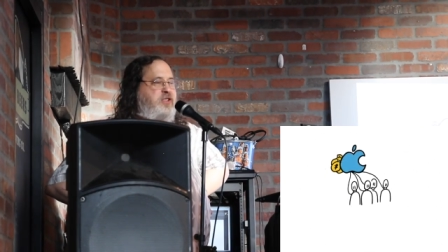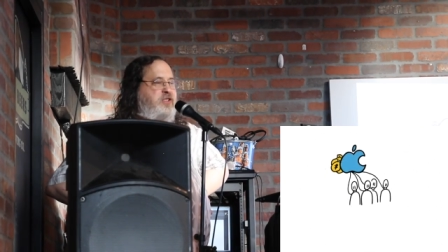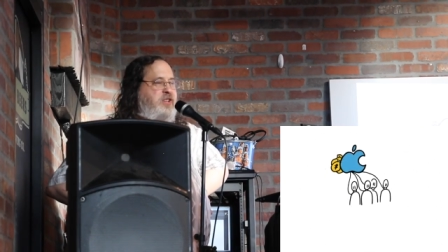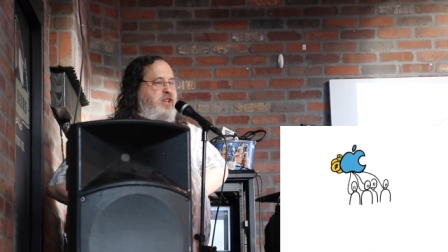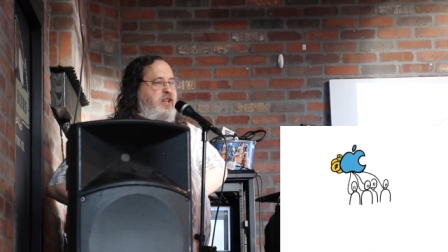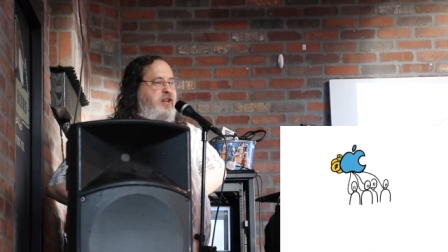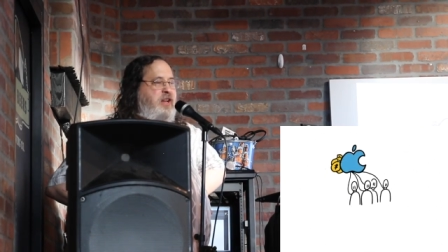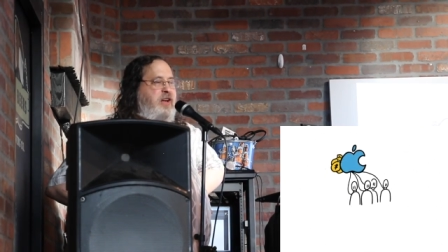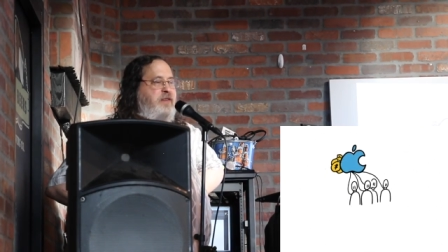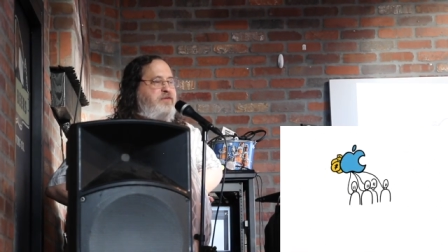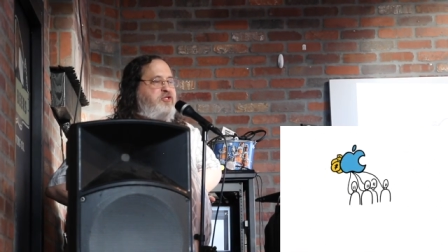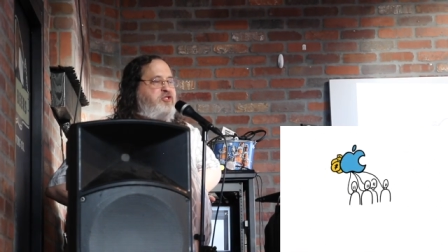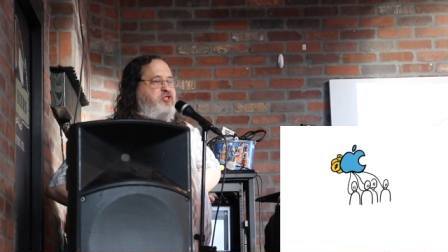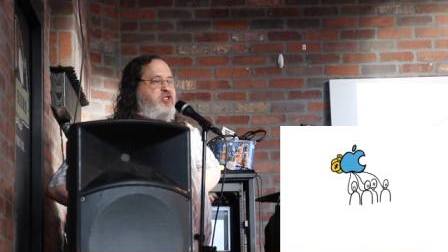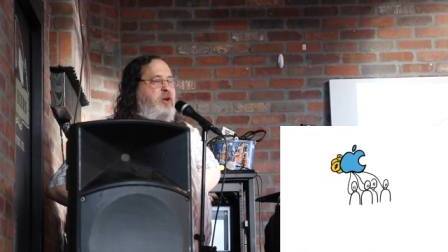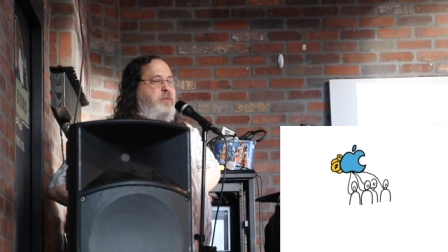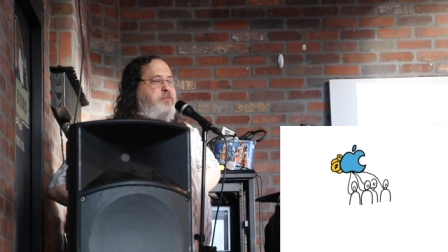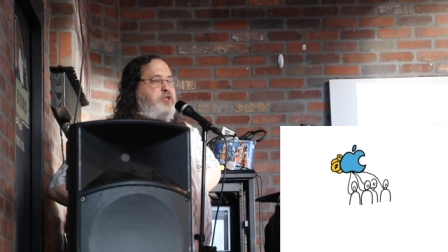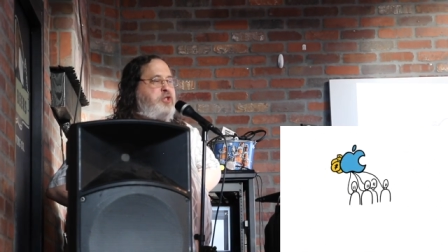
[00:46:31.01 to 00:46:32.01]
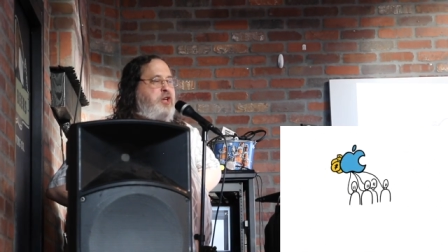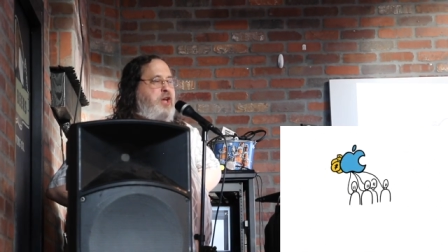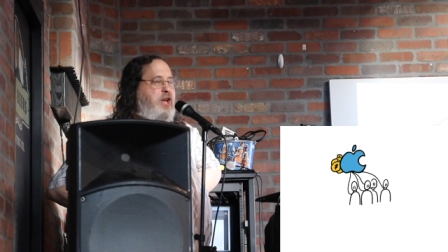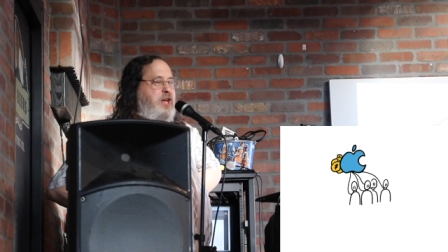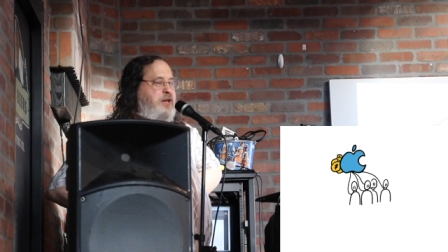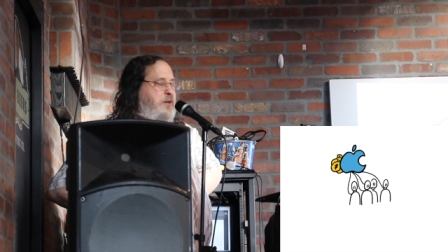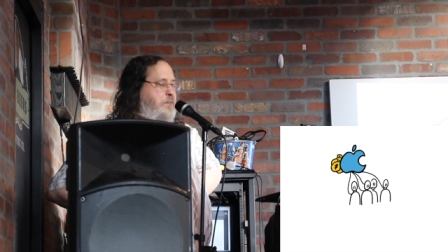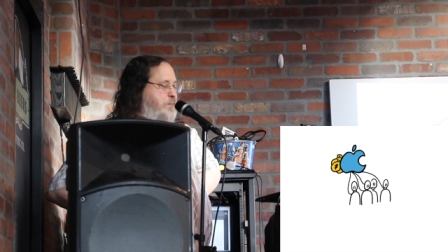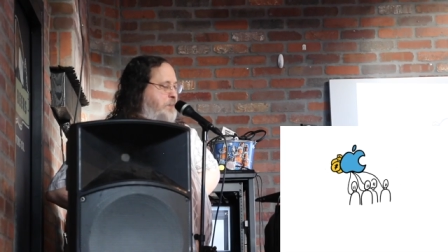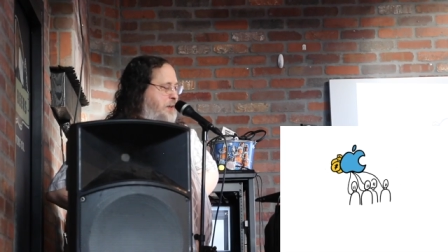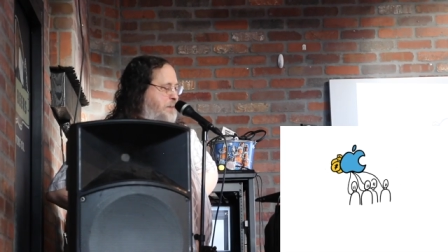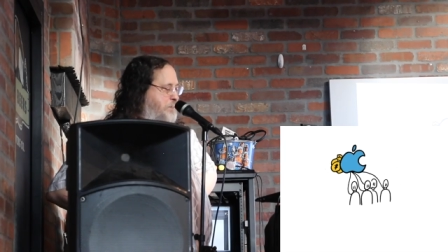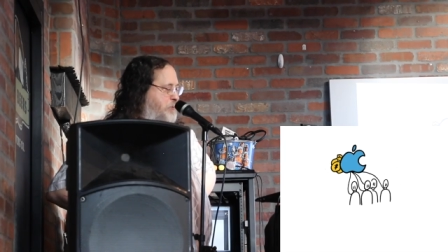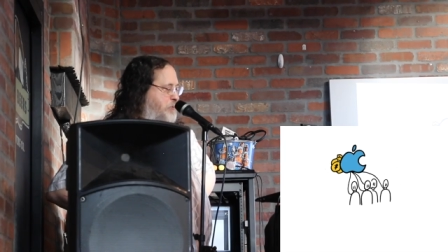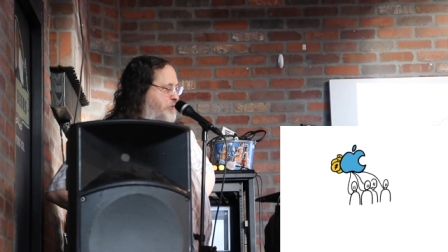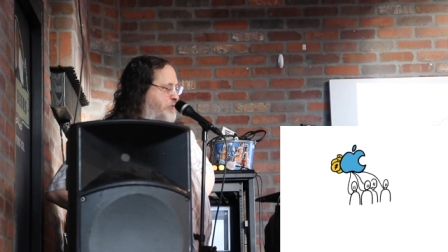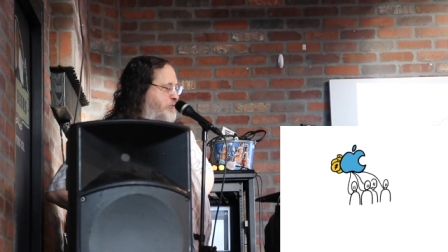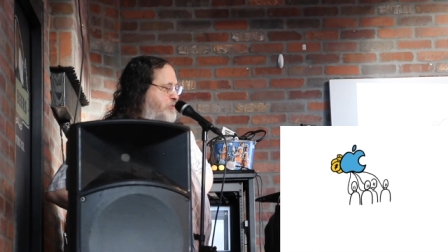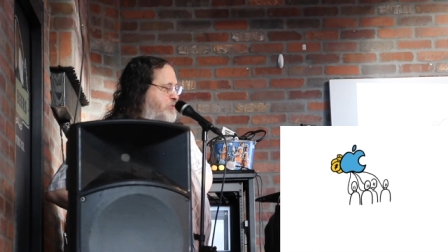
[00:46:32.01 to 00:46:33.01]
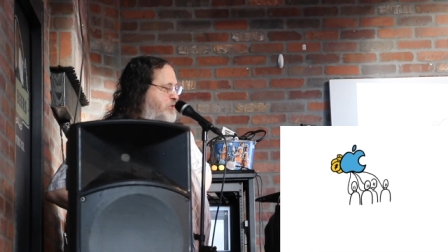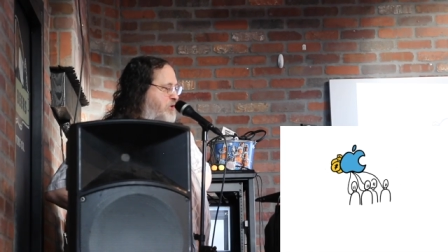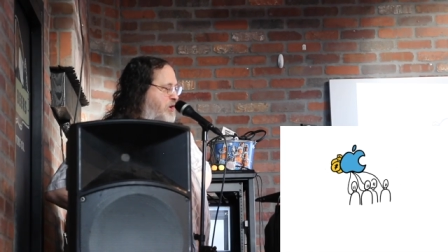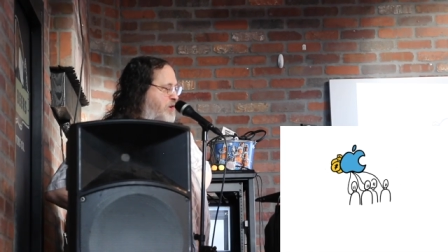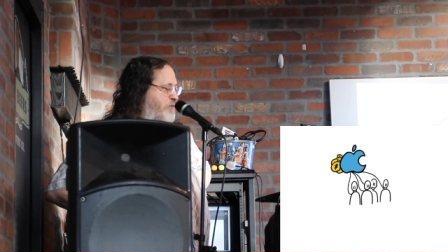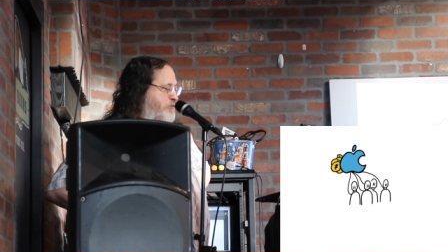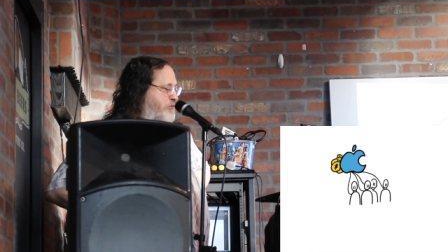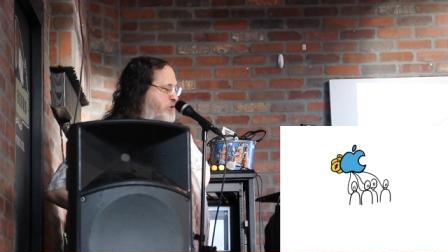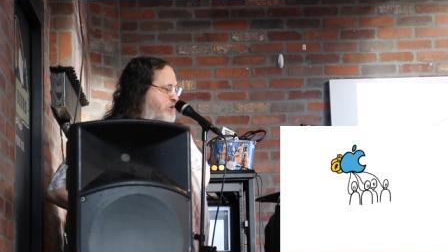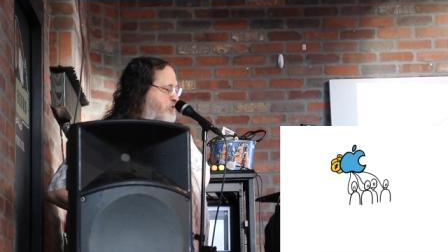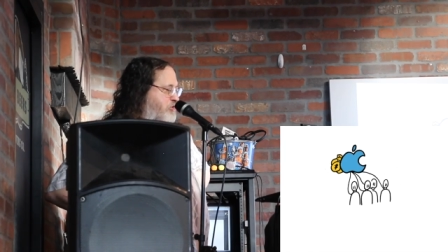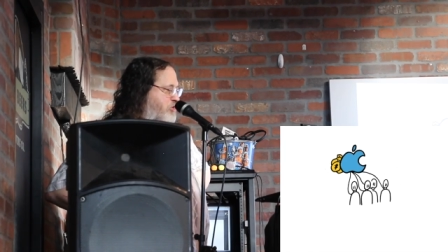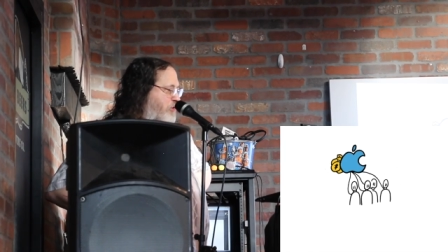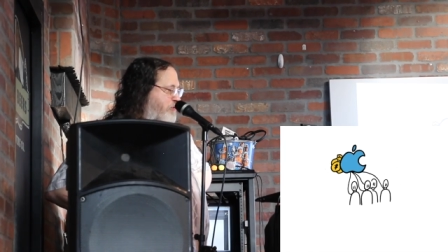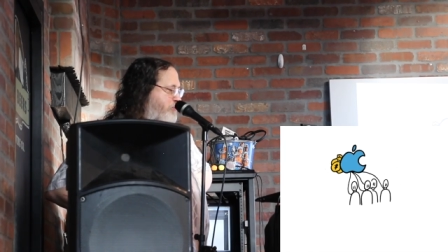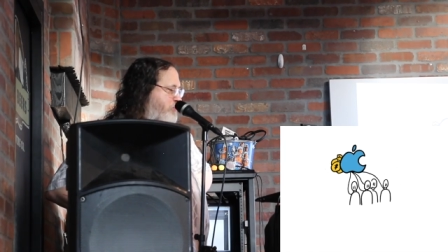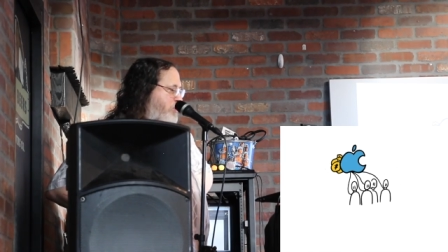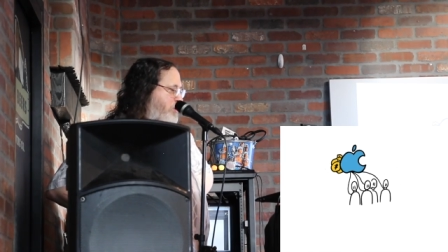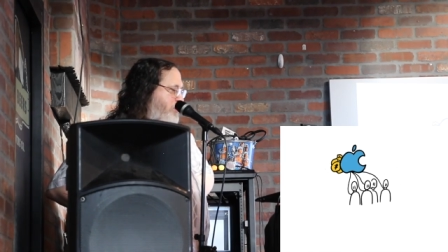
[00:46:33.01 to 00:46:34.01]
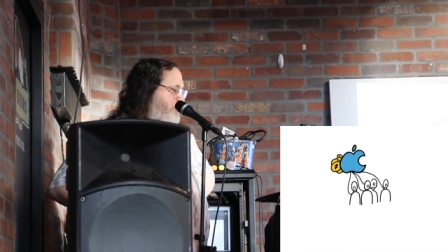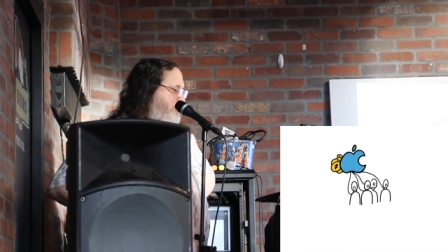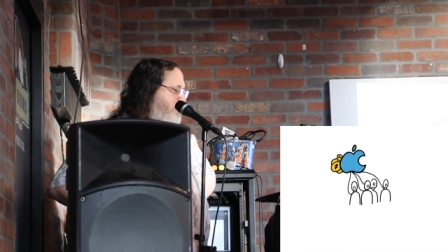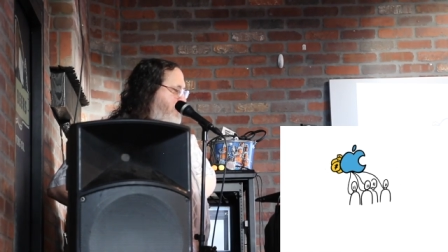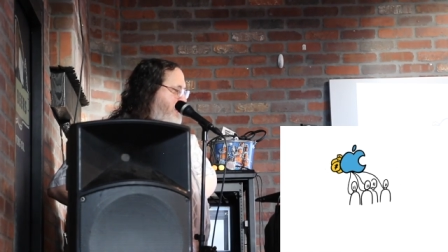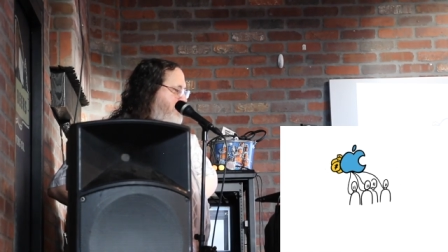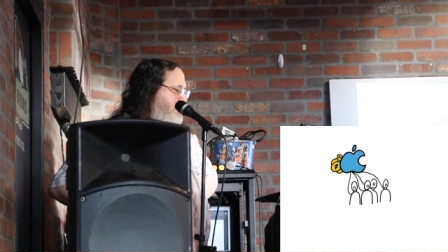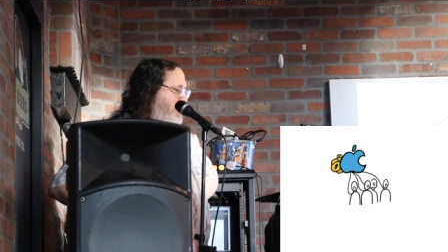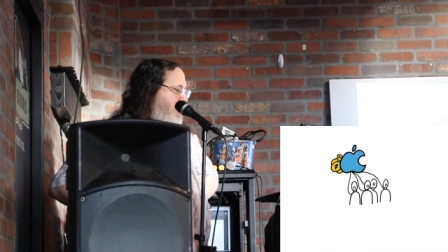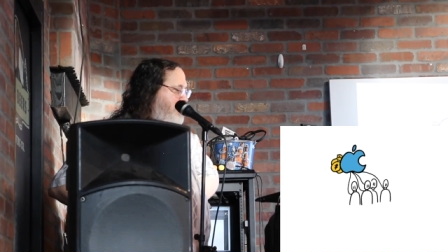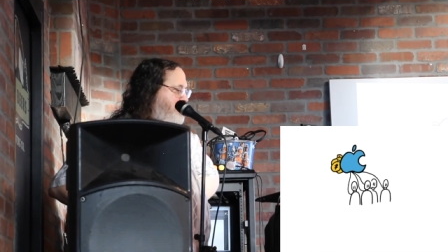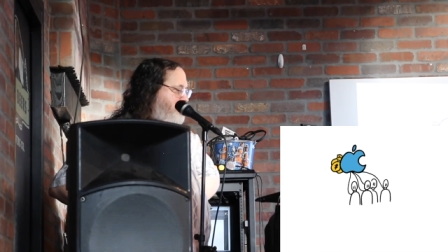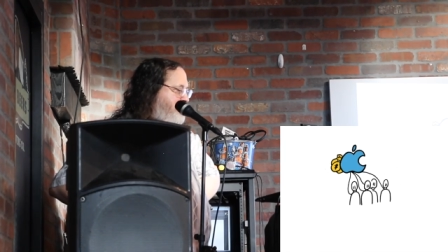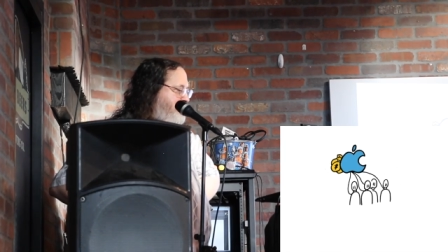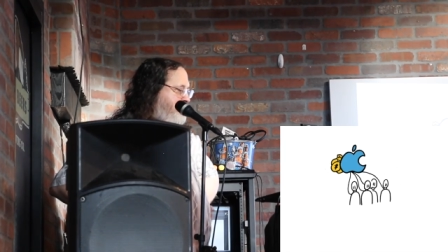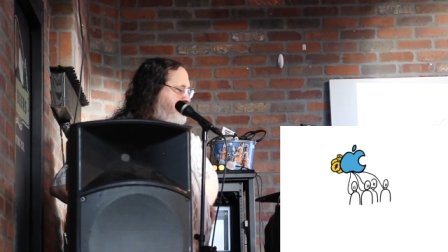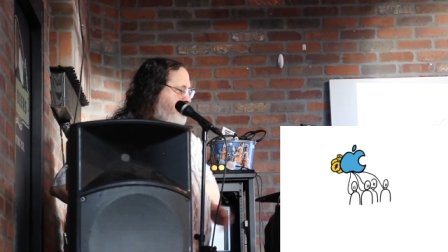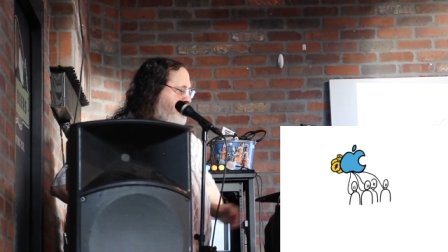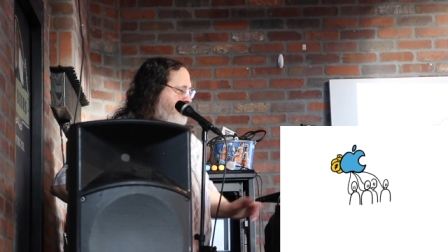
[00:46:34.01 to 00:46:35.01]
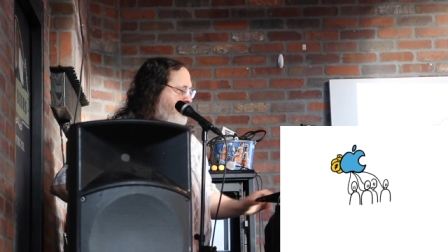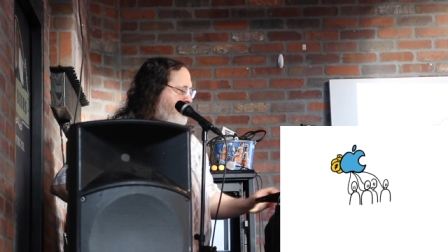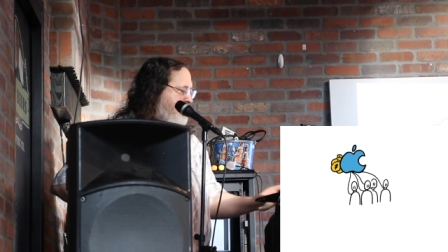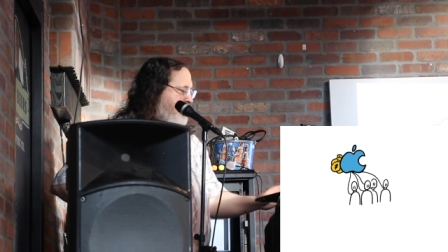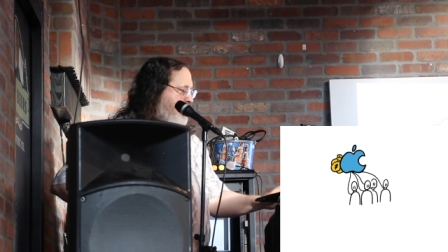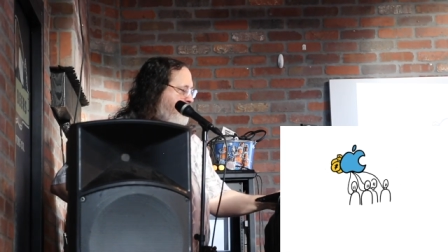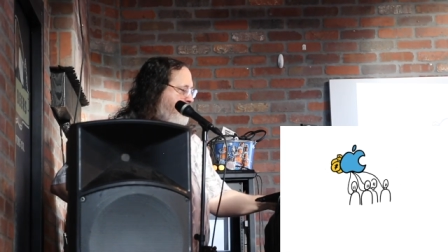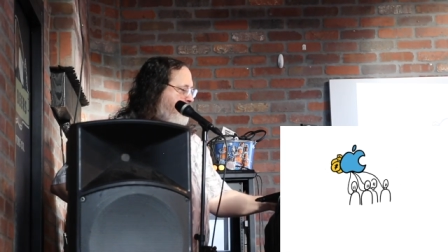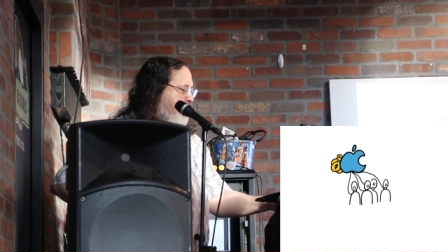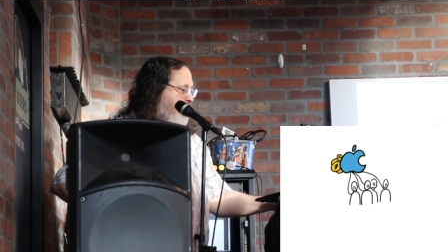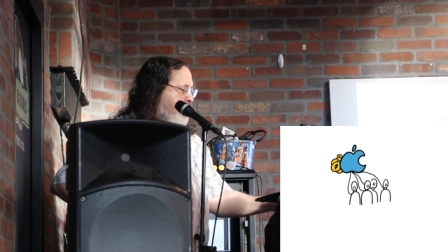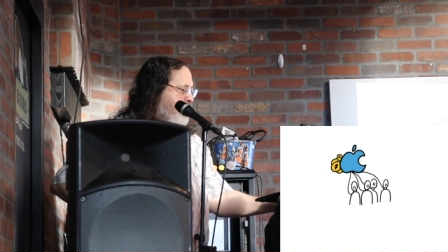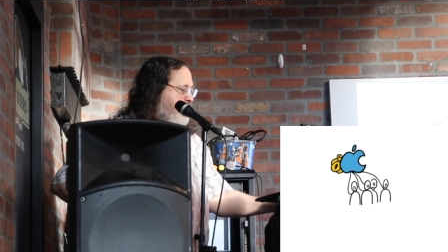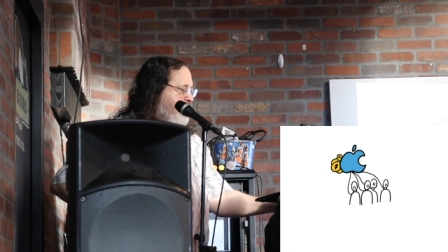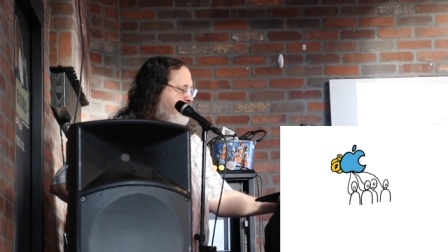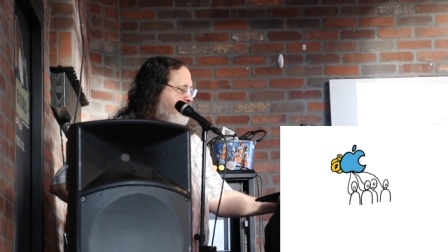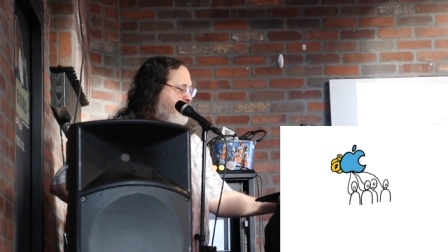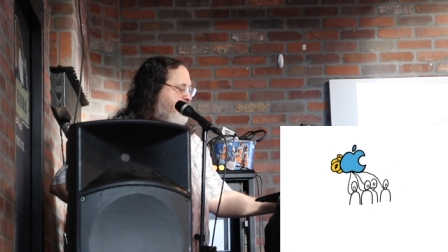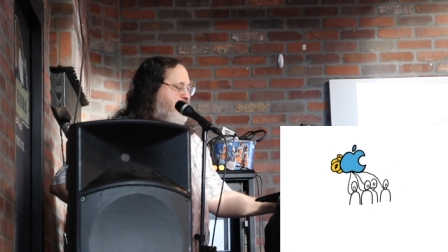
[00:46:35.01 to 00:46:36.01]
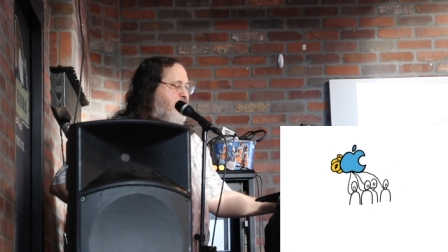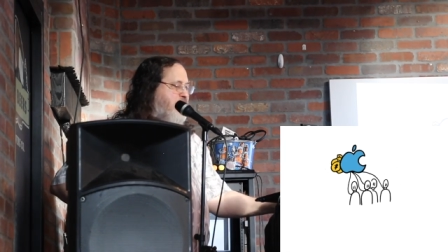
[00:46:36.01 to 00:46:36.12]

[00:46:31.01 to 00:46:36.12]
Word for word: that have subjugated people through non free software have made lots of money that way.